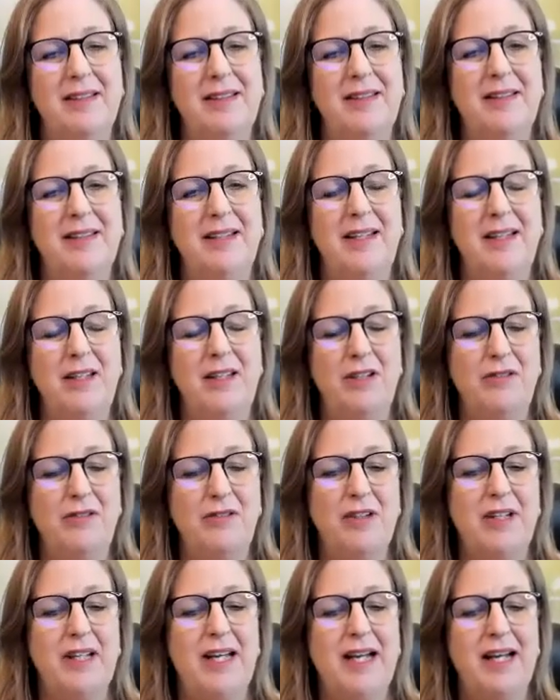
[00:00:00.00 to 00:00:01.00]
and thank you
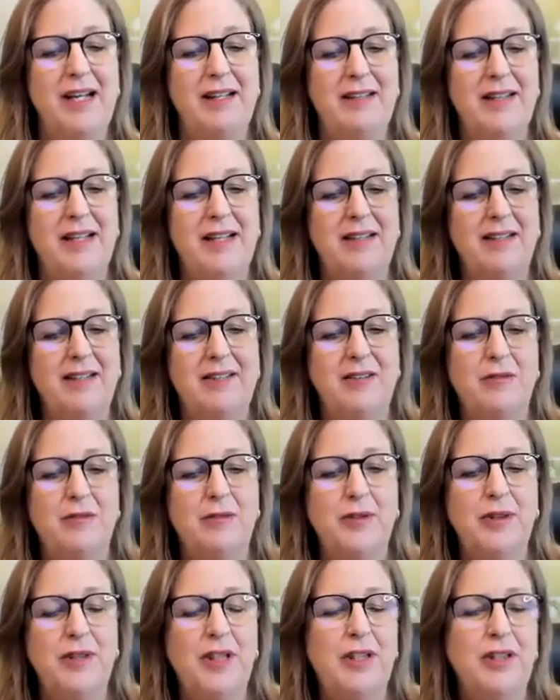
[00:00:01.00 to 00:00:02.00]
for that. That is a
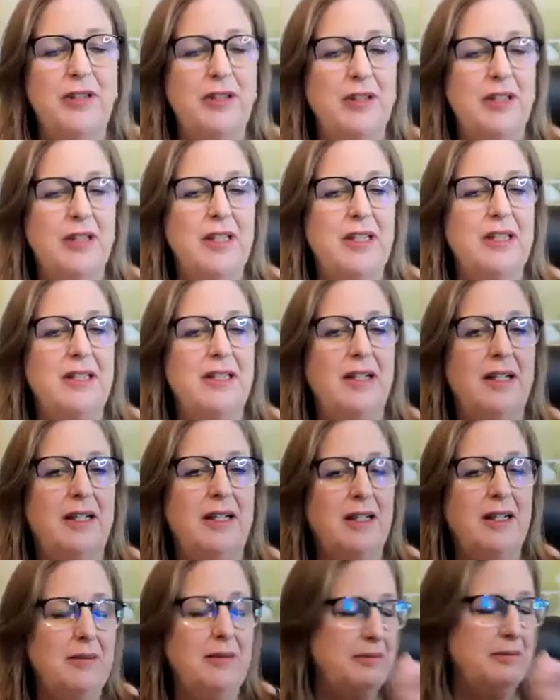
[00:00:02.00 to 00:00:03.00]
really good
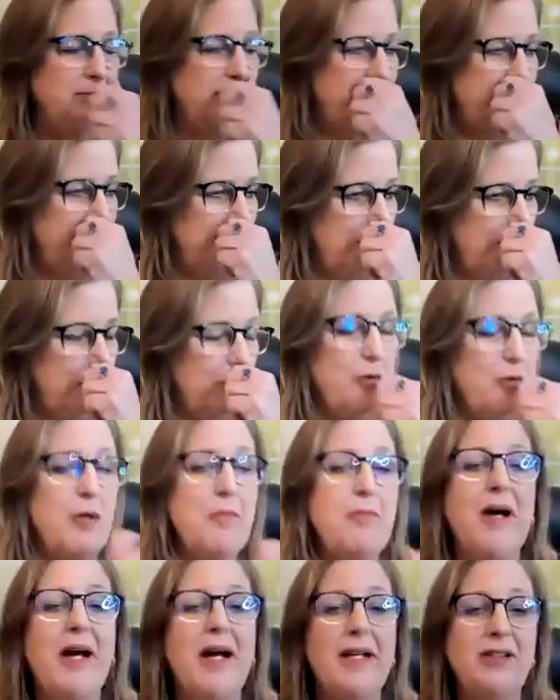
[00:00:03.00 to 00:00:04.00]

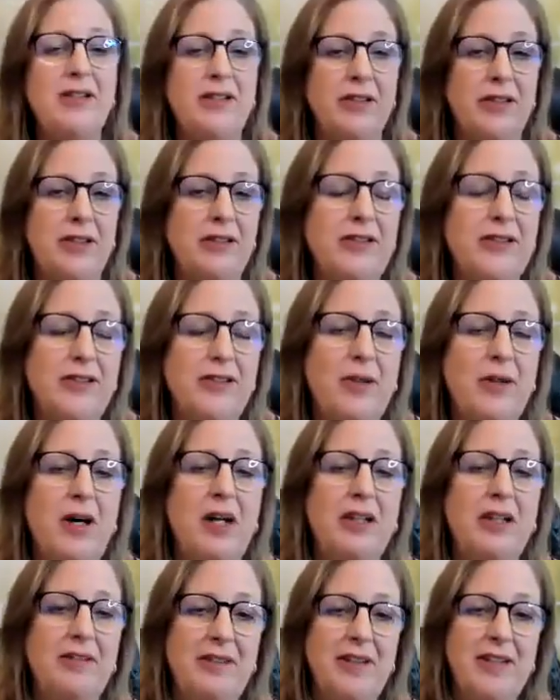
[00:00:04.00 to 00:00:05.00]
reminder to
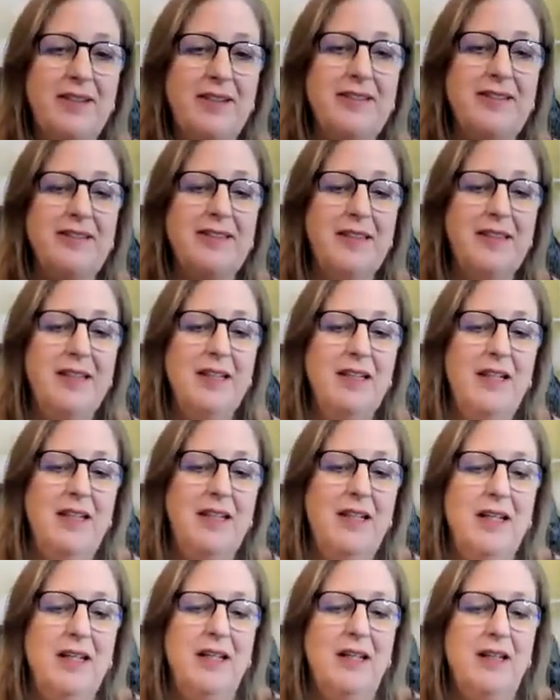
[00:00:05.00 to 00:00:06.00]
all of us.
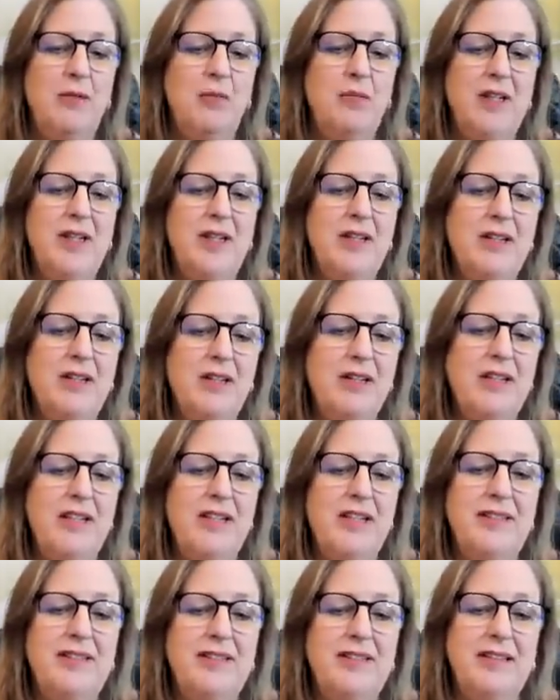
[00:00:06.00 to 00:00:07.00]
One of the
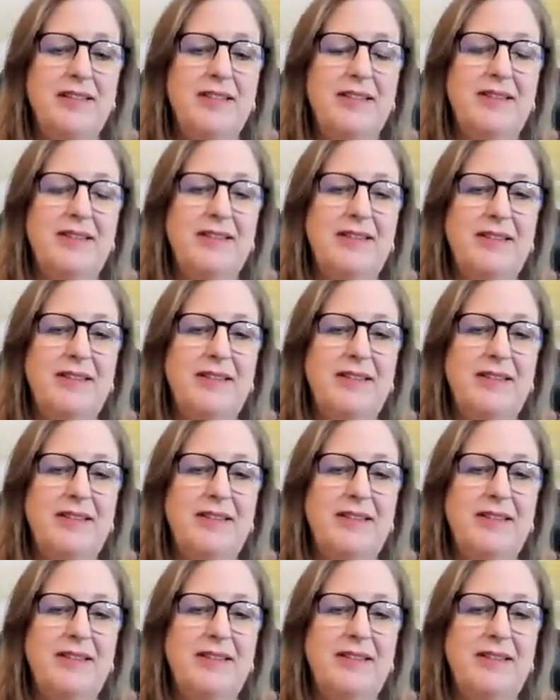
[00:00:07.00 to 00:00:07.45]
things that's